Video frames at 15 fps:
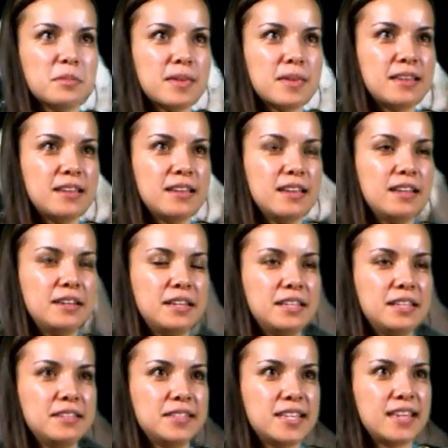to be an
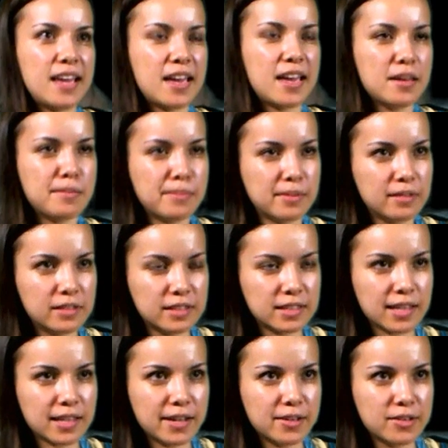easy game.
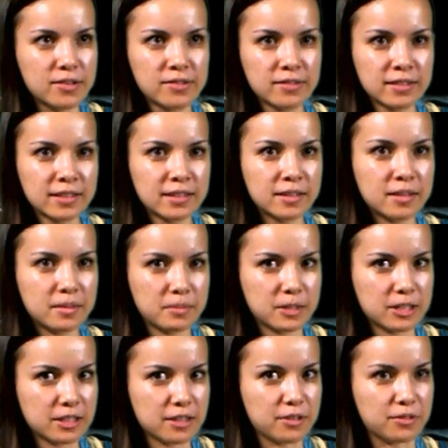So I'm
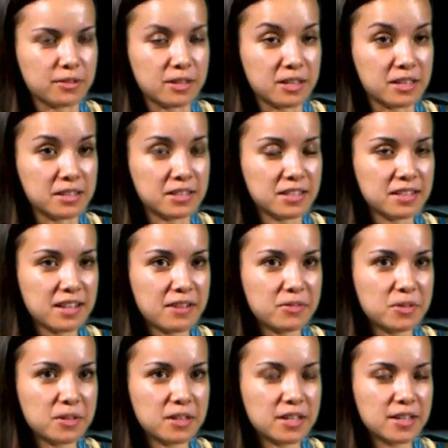going to go for the easy
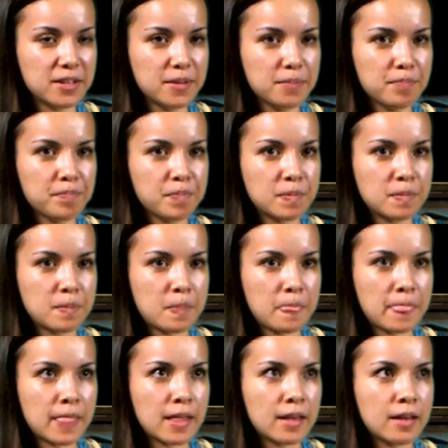level here.
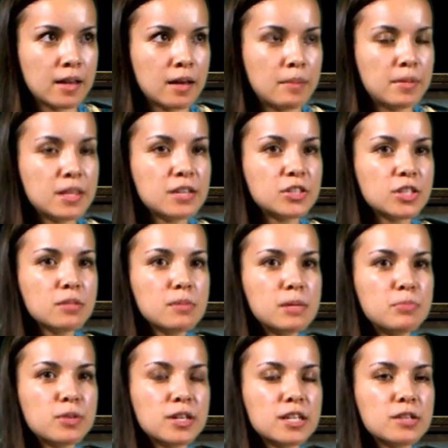But this should
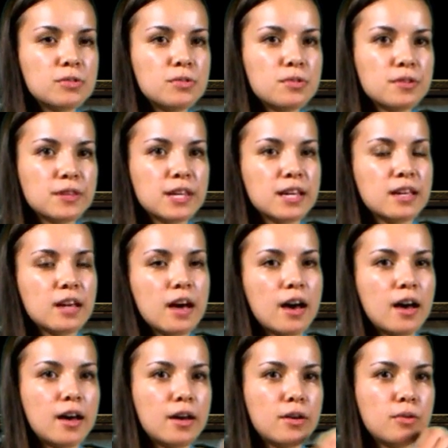be pretty cool. They,
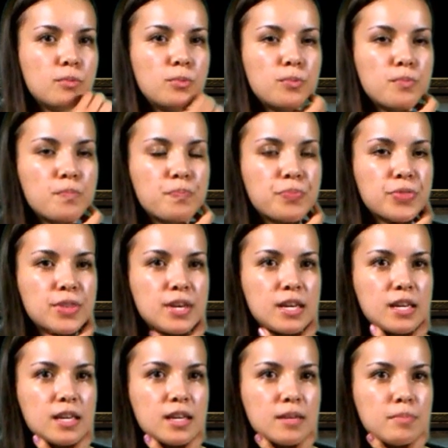uh,
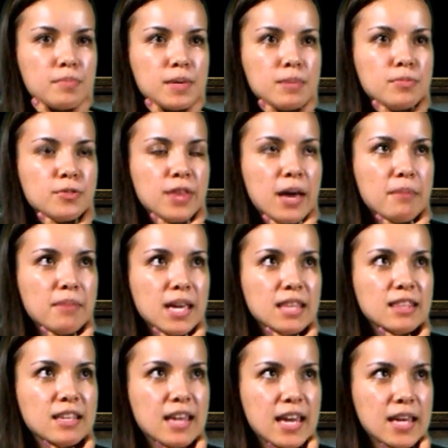the people that
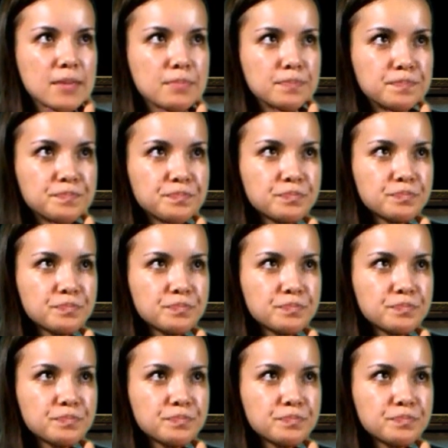made the game